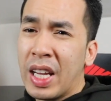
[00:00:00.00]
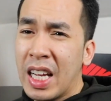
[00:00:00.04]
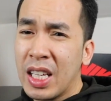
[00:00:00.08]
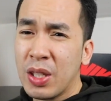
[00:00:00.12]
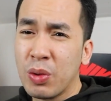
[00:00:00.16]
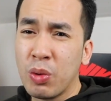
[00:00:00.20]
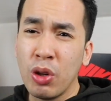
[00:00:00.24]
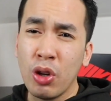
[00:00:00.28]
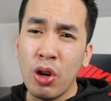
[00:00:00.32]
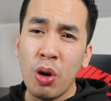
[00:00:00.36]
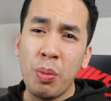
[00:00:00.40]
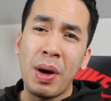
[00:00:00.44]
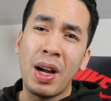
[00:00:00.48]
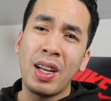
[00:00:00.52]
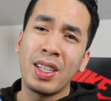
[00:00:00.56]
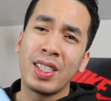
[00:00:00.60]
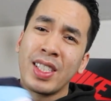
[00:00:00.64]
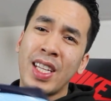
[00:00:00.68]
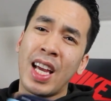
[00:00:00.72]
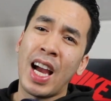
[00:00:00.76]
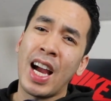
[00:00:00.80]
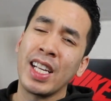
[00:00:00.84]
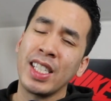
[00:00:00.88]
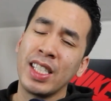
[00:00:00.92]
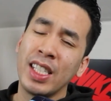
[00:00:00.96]
you guys want to know about
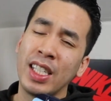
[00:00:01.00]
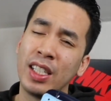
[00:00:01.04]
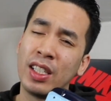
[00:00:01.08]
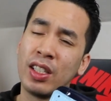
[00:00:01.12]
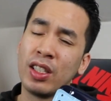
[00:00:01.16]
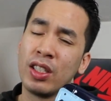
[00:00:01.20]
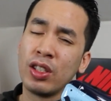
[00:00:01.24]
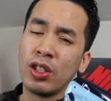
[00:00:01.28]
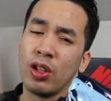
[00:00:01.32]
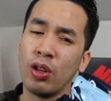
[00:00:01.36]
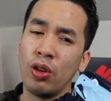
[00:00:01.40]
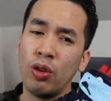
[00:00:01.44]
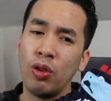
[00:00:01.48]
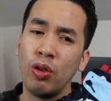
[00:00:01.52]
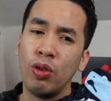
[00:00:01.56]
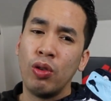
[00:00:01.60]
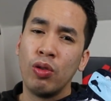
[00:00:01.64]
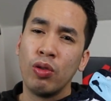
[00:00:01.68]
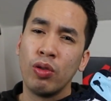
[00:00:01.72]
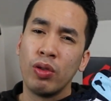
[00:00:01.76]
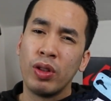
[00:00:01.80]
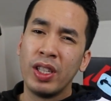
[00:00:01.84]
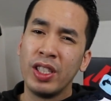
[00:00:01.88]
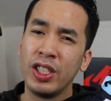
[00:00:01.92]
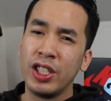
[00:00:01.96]
sizing,
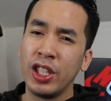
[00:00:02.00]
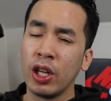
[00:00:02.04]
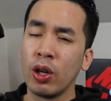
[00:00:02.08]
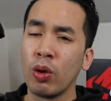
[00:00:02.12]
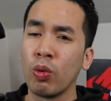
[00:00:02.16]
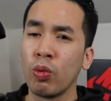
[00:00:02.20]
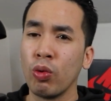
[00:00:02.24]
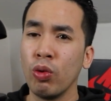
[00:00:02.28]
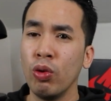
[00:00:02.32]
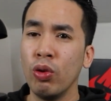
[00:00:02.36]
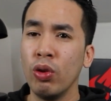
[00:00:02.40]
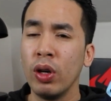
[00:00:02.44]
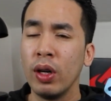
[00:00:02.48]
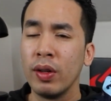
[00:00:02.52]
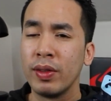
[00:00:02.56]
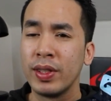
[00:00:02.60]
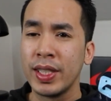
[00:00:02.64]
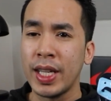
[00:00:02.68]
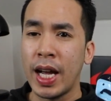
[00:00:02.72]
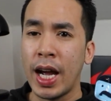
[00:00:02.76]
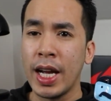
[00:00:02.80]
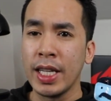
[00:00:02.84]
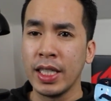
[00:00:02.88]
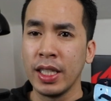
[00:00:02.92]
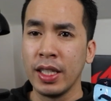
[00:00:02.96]
so the general rule of
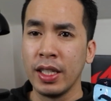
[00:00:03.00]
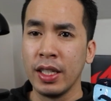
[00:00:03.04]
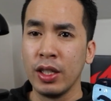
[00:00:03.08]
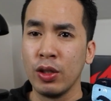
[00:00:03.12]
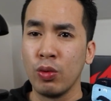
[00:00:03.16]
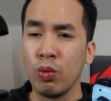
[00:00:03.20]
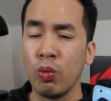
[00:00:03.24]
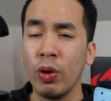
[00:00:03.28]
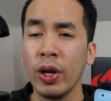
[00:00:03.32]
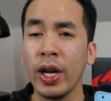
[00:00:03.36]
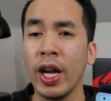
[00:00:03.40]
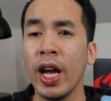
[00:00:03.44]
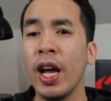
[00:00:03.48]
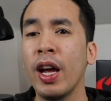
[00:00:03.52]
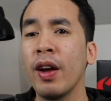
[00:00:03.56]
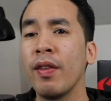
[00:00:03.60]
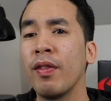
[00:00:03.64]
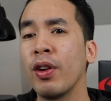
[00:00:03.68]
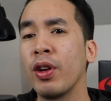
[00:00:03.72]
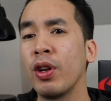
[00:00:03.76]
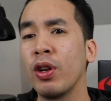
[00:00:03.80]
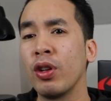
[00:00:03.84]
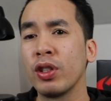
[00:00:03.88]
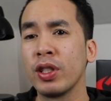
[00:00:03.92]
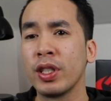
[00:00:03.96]
sizing is
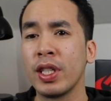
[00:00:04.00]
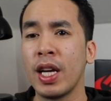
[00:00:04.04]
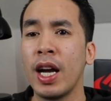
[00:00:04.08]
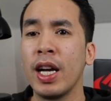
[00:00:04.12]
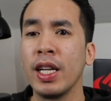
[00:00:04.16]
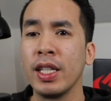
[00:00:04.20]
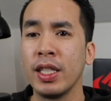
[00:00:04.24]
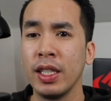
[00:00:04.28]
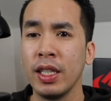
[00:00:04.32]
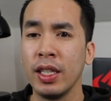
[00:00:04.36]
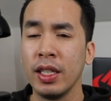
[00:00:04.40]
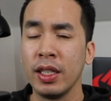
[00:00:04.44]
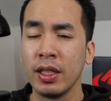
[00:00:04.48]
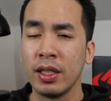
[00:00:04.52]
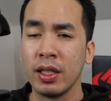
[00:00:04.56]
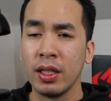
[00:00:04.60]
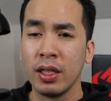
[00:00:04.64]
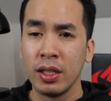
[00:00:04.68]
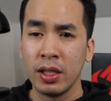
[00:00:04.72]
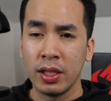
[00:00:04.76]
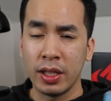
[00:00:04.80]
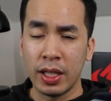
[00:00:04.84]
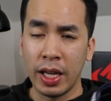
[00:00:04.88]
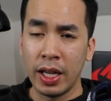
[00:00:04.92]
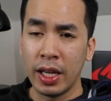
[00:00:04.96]
whatever your size is,
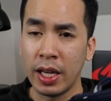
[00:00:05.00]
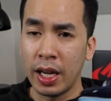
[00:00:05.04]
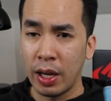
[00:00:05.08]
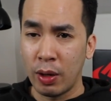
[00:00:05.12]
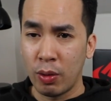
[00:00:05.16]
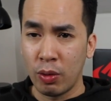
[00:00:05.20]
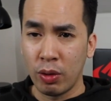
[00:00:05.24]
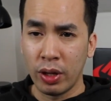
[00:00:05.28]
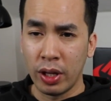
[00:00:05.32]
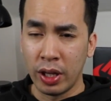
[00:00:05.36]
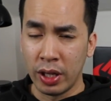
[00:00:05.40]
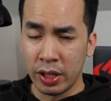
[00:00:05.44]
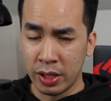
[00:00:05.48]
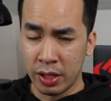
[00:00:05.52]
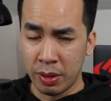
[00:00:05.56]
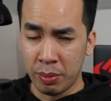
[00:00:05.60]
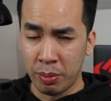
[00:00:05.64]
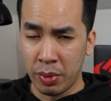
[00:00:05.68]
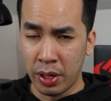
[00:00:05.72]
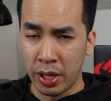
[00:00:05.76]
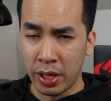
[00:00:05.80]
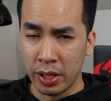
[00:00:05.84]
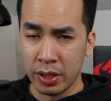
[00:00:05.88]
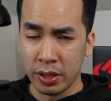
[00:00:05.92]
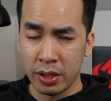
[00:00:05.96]
say like it's a
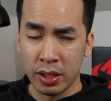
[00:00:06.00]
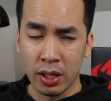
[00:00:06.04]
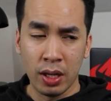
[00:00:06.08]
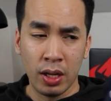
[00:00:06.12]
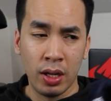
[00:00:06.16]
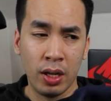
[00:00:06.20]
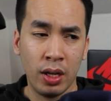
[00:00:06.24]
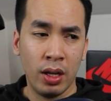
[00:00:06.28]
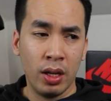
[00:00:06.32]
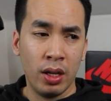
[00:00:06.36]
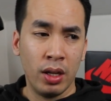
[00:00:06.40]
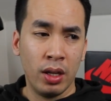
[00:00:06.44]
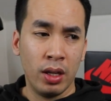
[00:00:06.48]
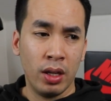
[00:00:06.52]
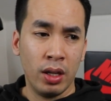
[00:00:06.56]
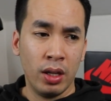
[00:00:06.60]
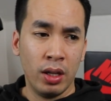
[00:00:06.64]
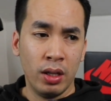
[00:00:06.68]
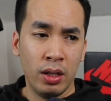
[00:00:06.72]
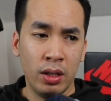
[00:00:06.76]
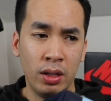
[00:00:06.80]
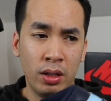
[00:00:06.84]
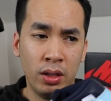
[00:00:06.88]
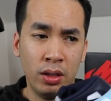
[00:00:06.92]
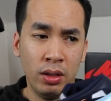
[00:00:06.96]
men's,
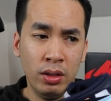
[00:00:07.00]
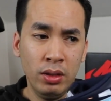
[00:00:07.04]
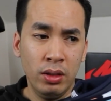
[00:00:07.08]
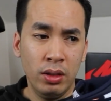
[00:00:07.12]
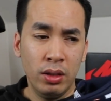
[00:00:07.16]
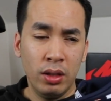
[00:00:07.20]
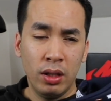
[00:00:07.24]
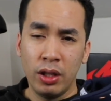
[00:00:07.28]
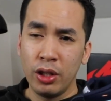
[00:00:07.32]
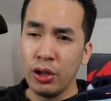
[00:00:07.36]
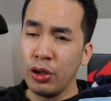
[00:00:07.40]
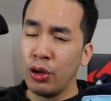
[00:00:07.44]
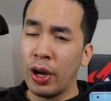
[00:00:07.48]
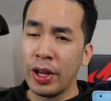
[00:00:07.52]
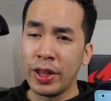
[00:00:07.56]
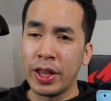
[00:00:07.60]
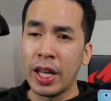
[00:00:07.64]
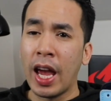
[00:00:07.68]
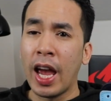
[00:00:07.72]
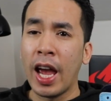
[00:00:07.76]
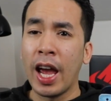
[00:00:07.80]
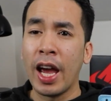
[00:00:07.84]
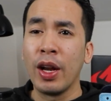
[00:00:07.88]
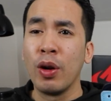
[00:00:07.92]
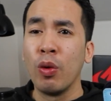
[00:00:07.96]
you have
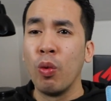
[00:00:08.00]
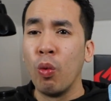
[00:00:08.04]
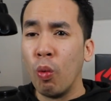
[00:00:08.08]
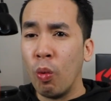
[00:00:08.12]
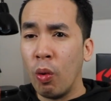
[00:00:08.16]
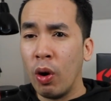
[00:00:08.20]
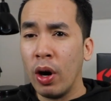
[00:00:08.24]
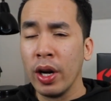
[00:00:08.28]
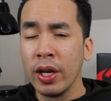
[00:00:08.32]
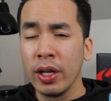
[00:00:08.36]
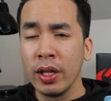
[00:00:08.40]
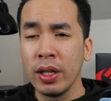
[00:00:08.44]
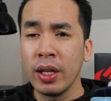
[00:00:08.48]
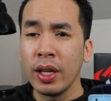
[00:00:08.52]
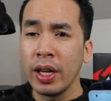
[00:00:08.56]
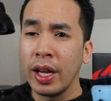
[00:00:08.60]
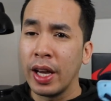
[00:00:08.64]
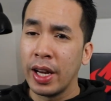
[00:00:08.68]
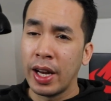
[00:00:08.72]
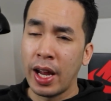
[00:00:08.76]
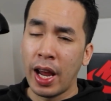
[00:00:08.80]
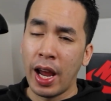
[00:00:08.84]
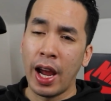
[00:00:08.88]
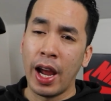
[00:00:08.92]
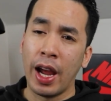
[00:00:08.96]
to add
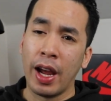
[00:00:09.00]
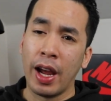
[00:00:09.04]
1.5.